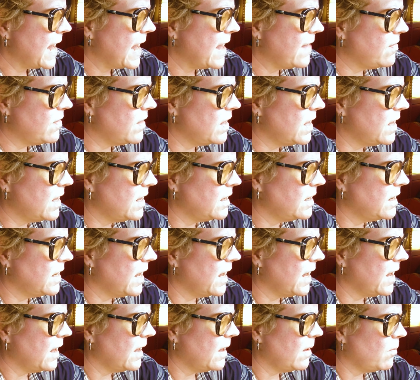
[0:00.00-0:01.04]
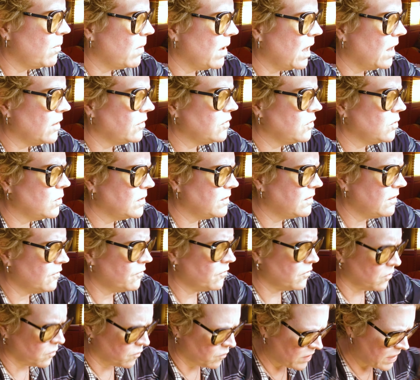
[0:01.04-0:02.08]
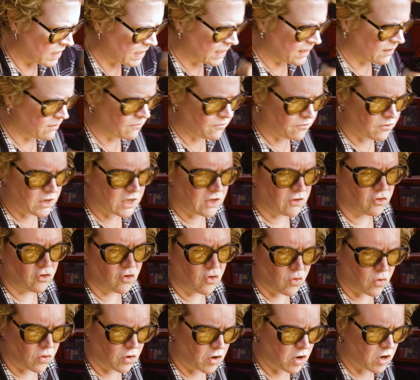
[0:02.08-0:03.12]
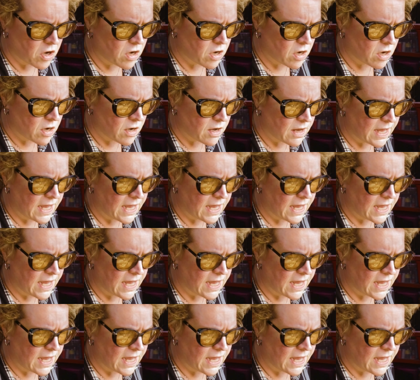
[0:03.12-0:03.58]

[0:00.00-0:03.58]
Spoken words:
And then I'll do a different reading for each corner.